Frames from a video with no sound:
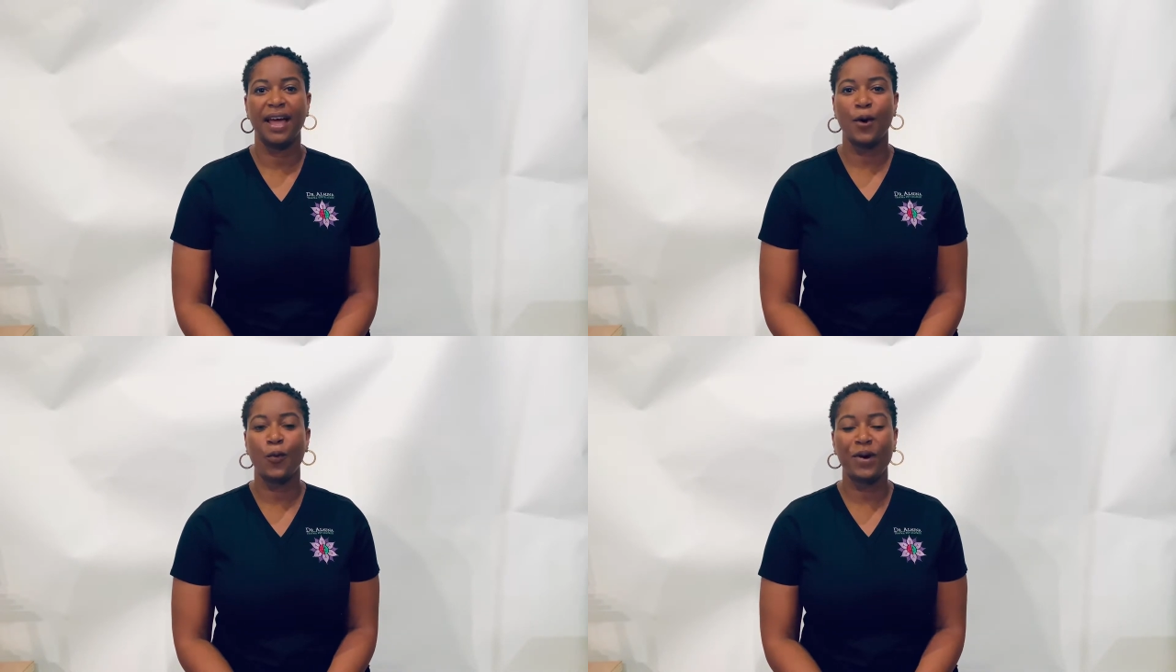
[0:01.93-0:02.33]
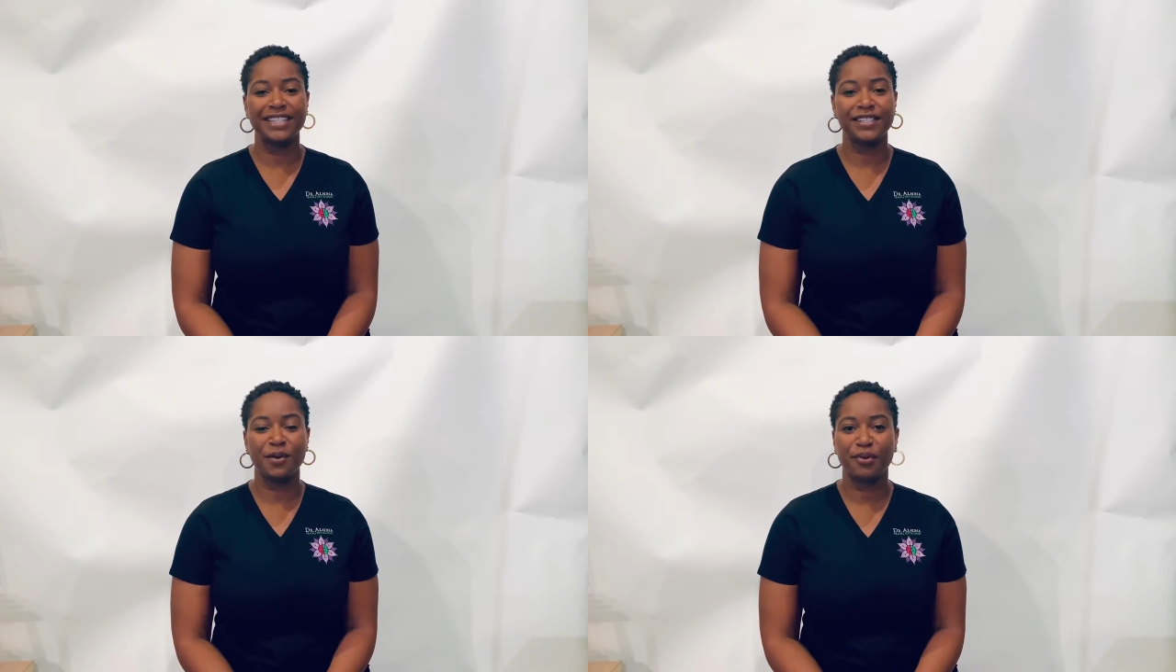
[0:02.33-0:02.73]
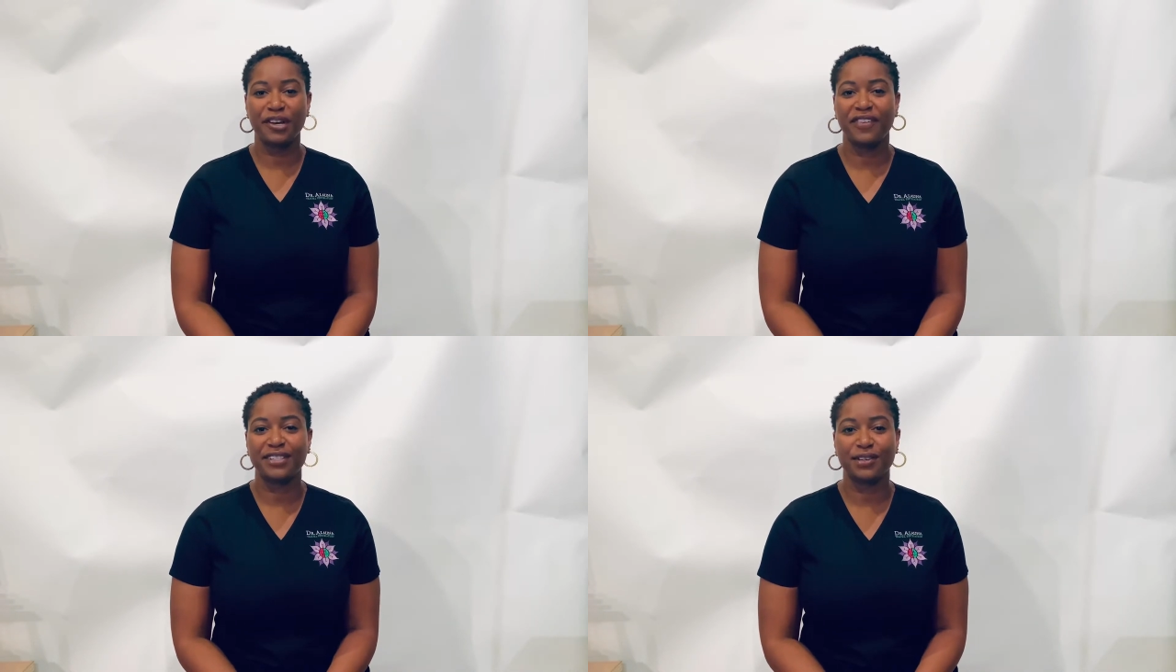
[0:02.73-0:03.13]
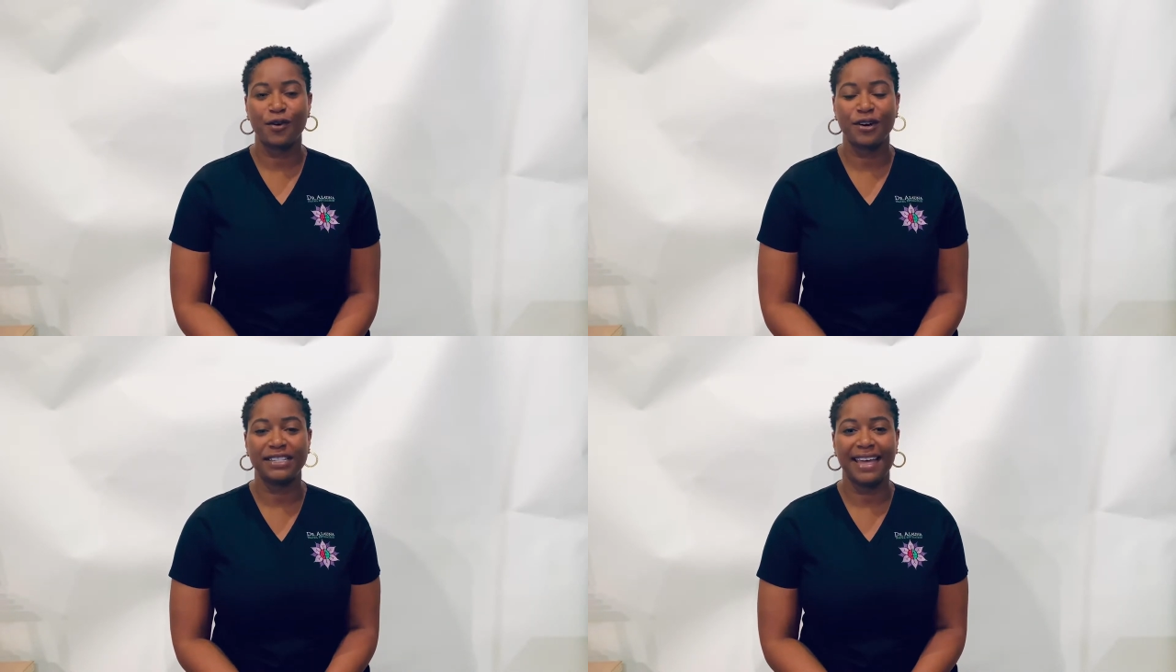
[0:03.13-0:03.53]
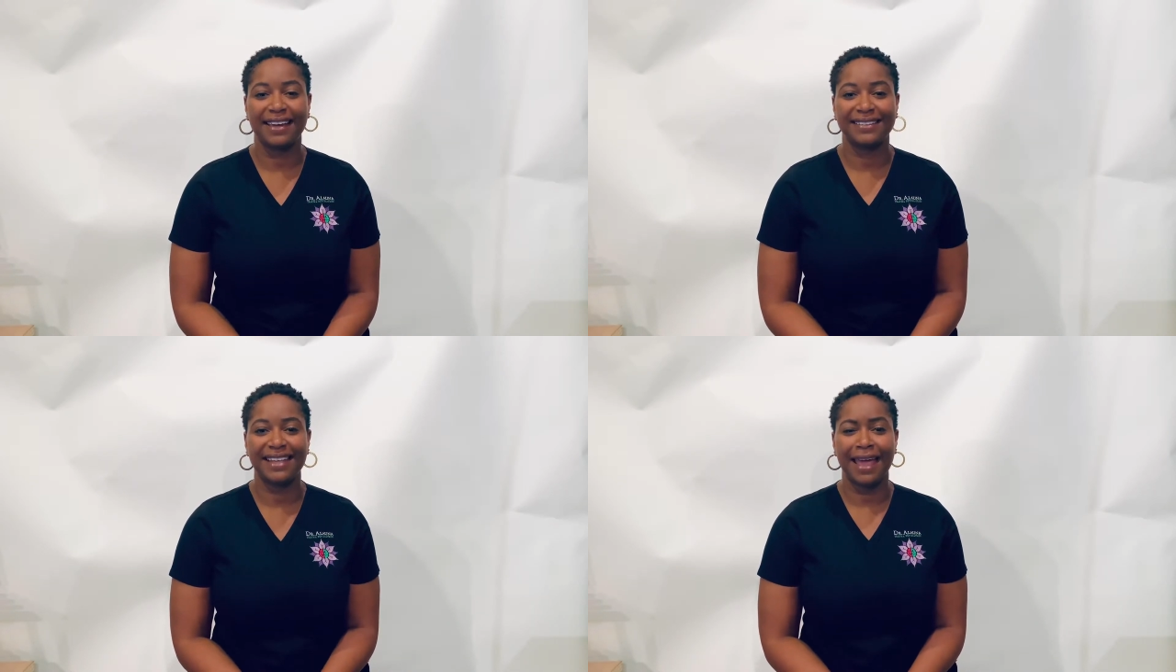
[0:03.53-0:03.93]
What's your prefrontal
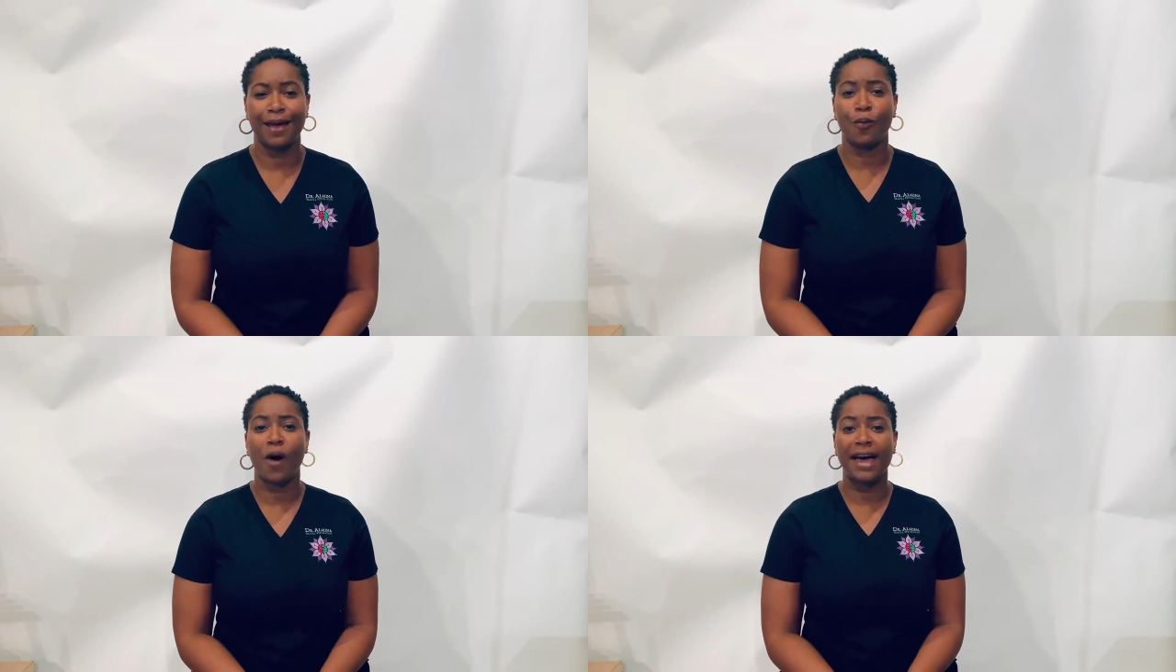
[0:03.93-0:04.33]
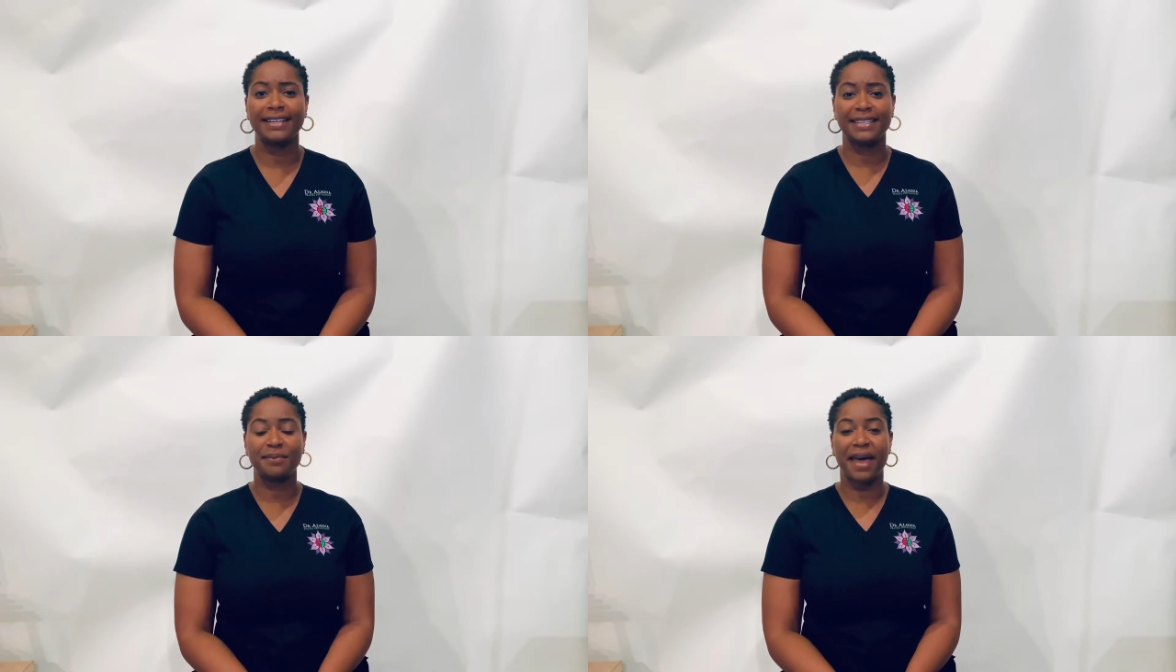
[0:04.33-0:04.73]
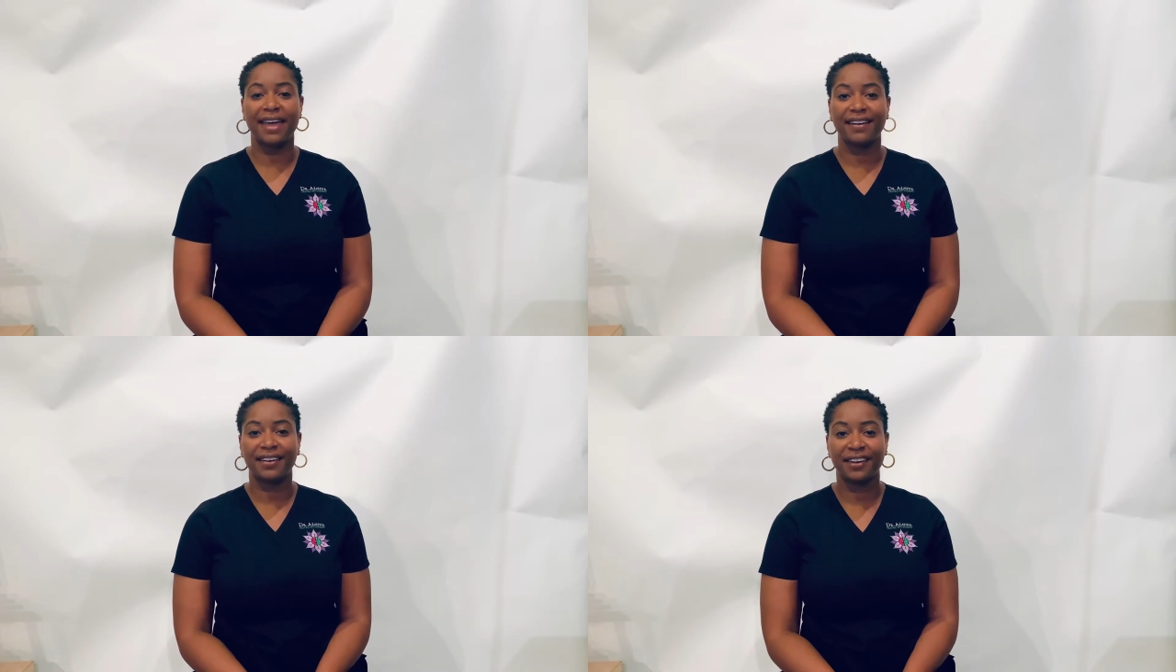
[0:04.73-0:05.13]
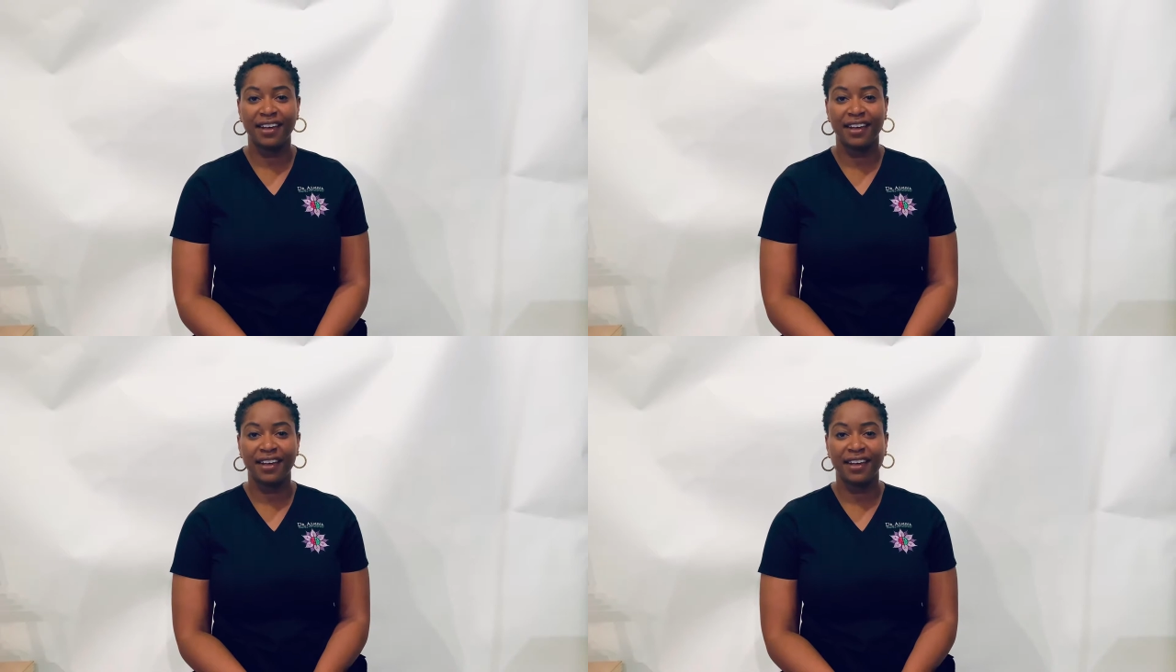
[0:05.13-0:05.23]
cortex and why does it matter?